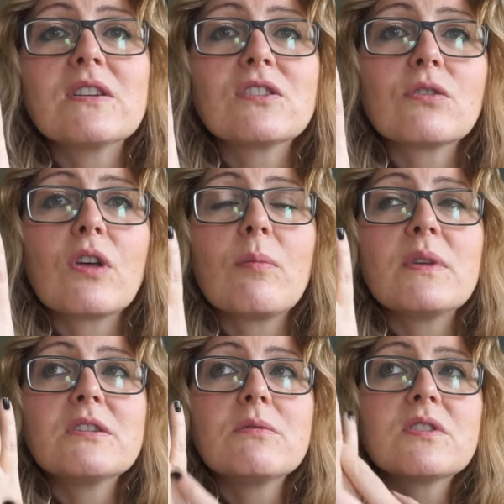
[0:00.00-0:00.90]
So I'll be
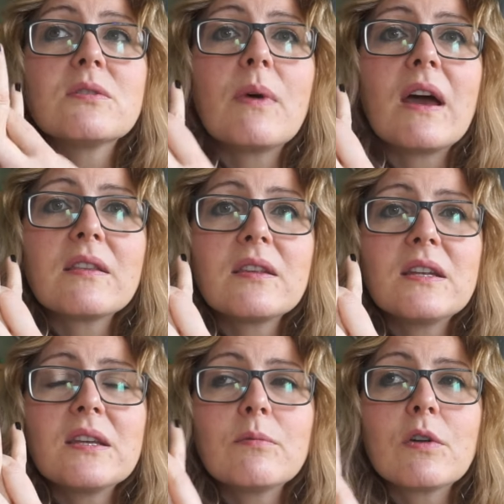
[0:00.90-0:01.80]
doing some
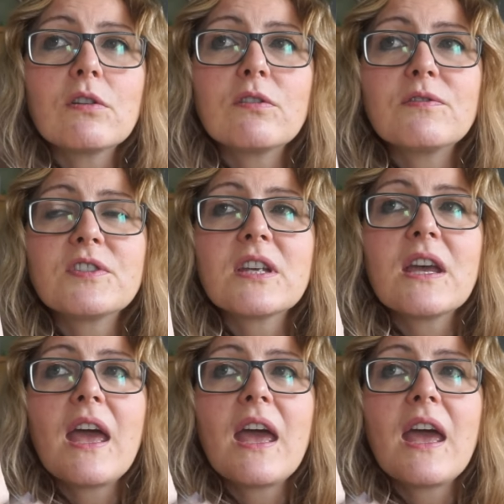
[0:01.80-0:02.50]
Athenaeum Gloves,